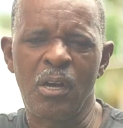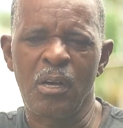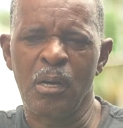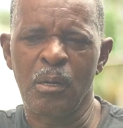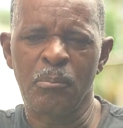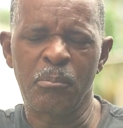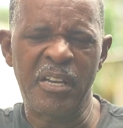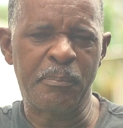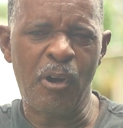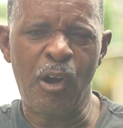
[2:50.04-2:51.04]

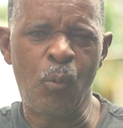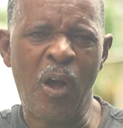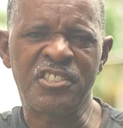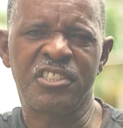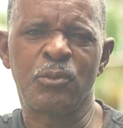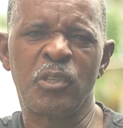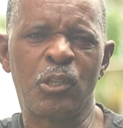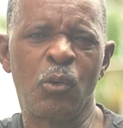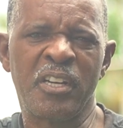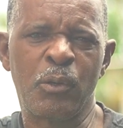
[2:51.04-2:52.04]
by power washing, we
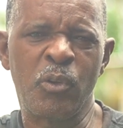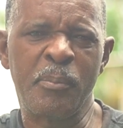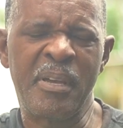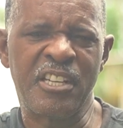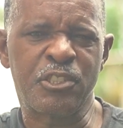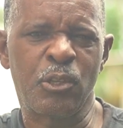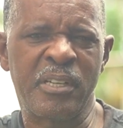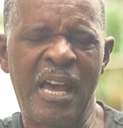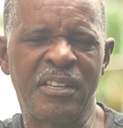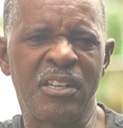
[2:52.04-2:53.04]
go in and we make sure
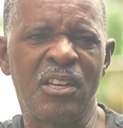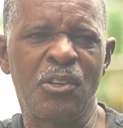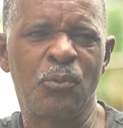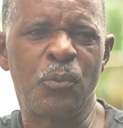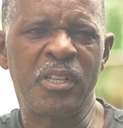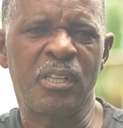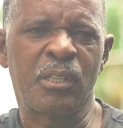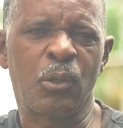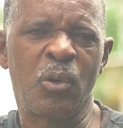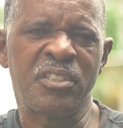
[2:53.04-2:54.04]
that we
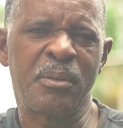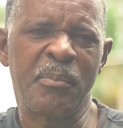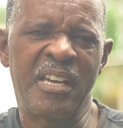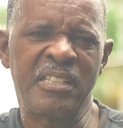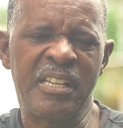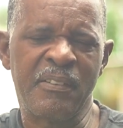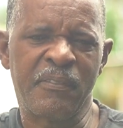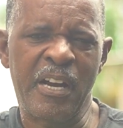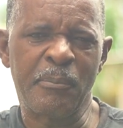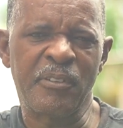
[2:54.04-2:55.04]
are going to make the
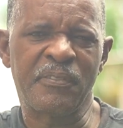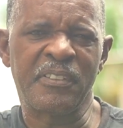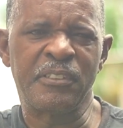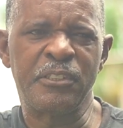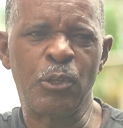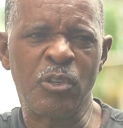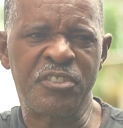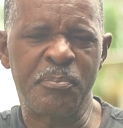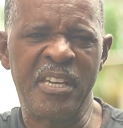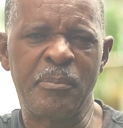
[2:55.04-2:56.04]
environment for
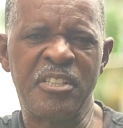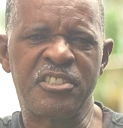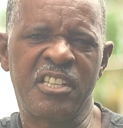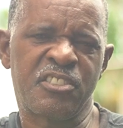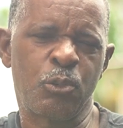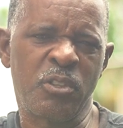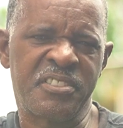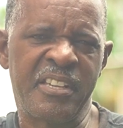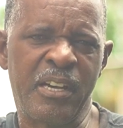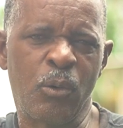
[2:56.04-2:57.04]
those baby chicks, those
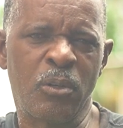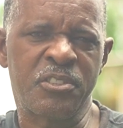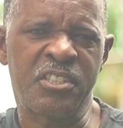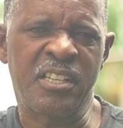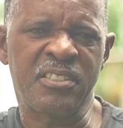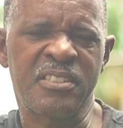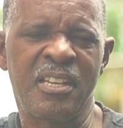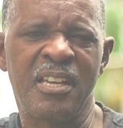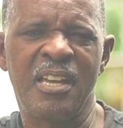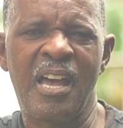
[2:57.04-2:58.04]
day-old chicks,
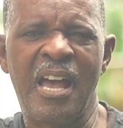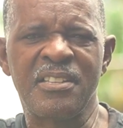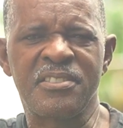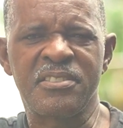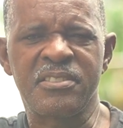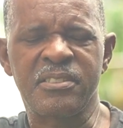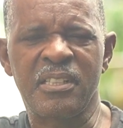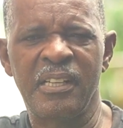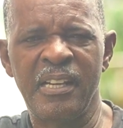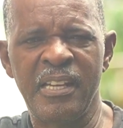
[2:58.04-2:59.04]
as
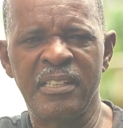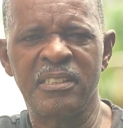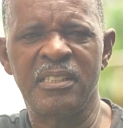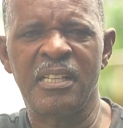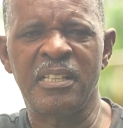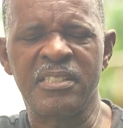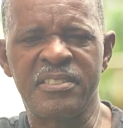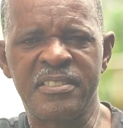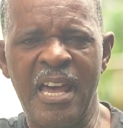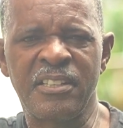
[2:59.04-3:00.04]
clean and as
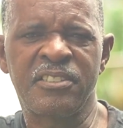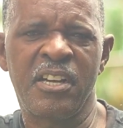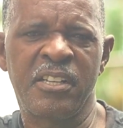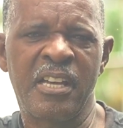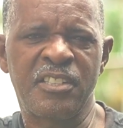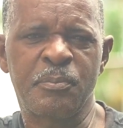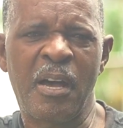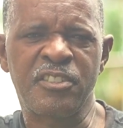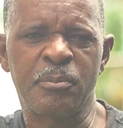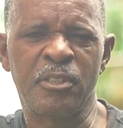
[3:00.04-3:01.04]
sanitary as
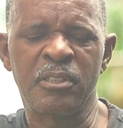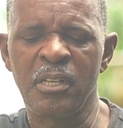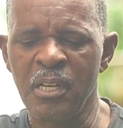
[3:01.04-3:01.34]
possible.